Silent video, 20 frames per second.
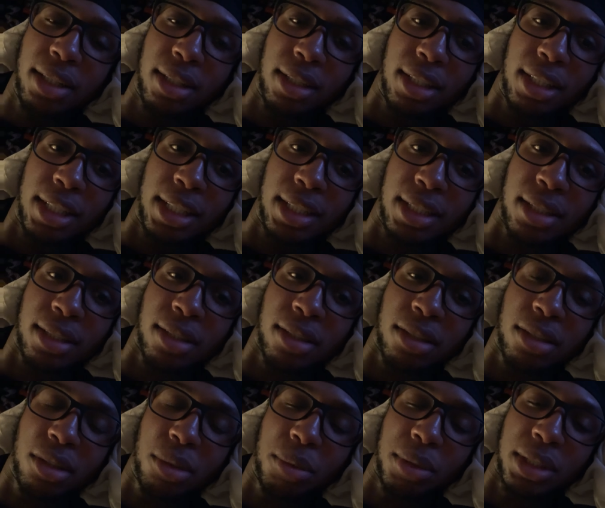his
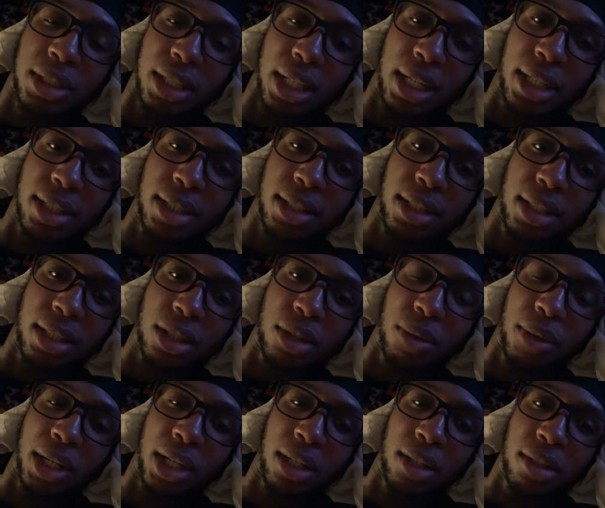sister was not good at
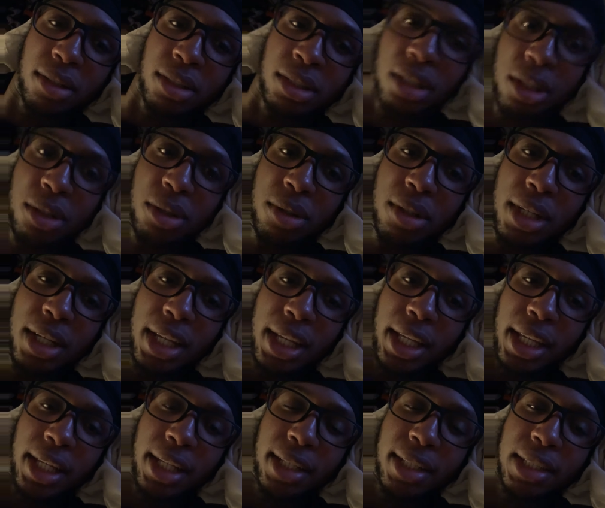crowds, so
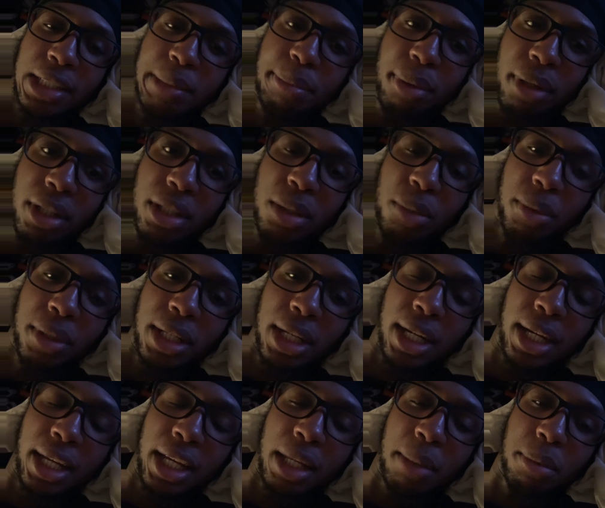he and his brother were
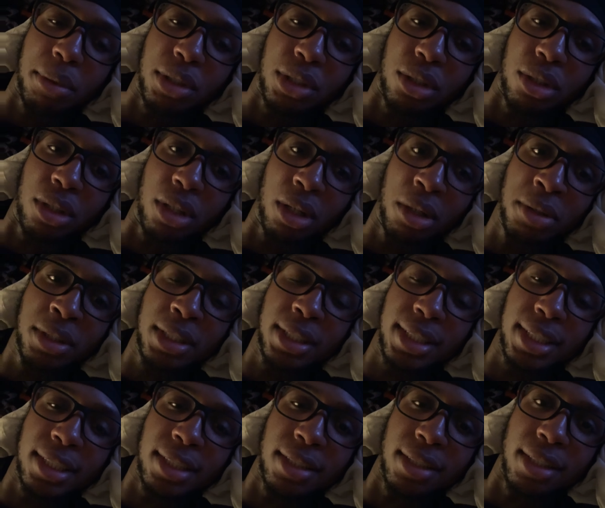not able to go to
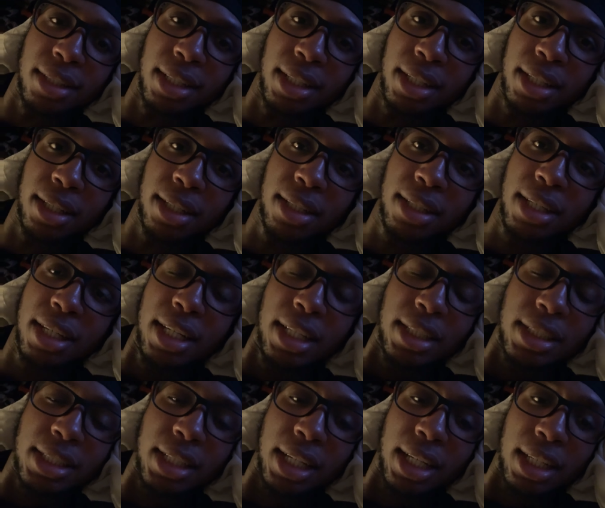Disneyland.
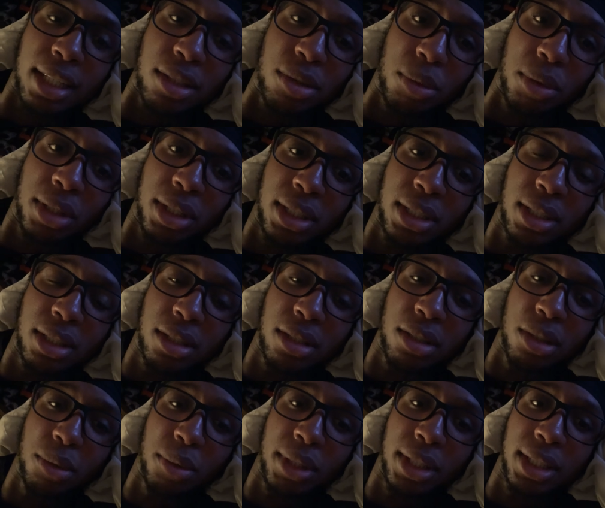She asks where his
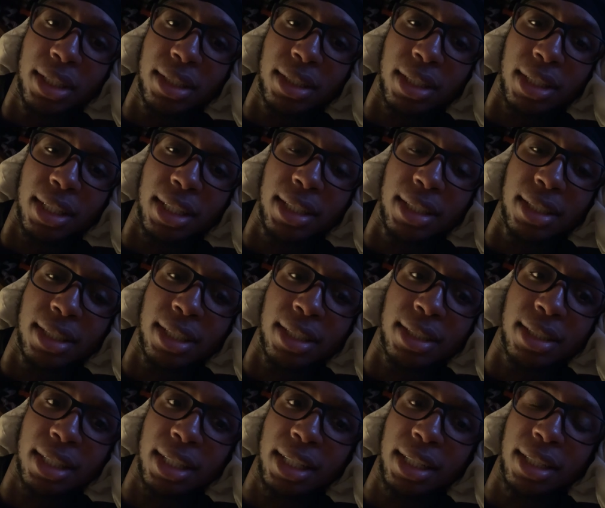sister is, and he says
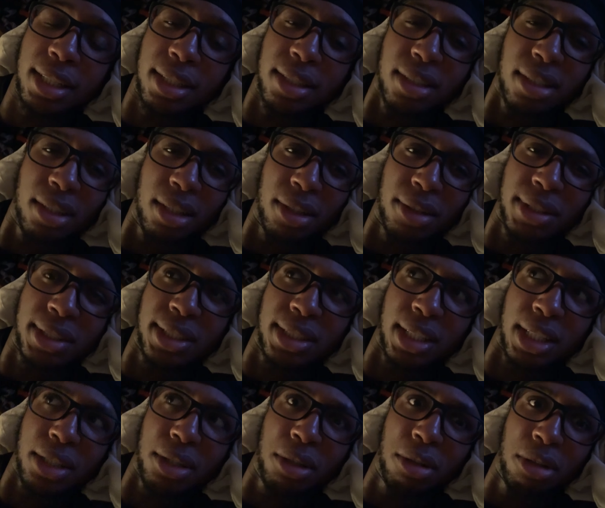that he doesn't know. She's
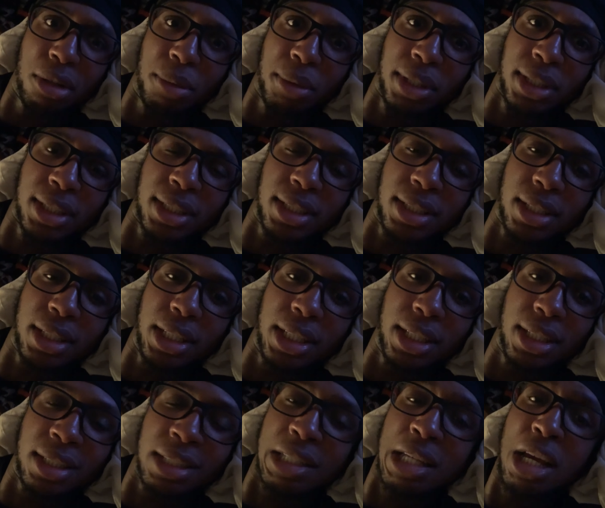like, "You don't know where your sister
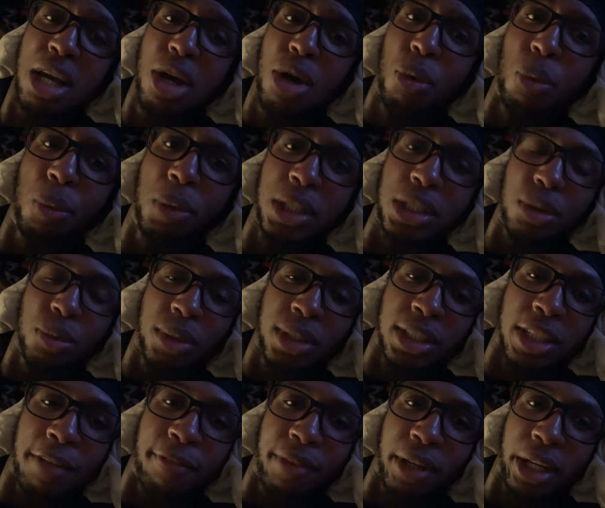is?" Which
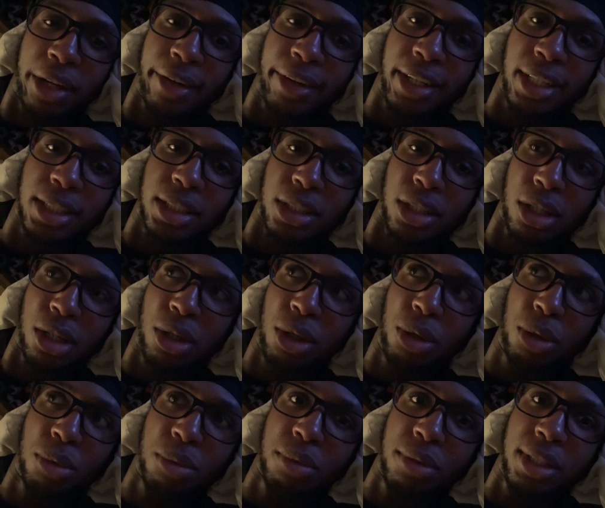was a very
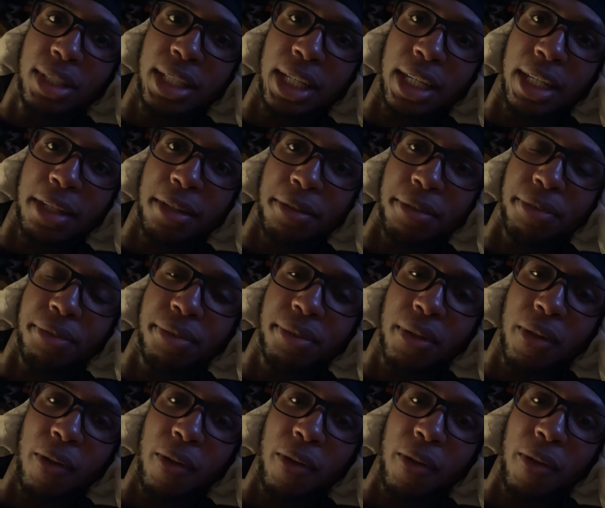tone deaf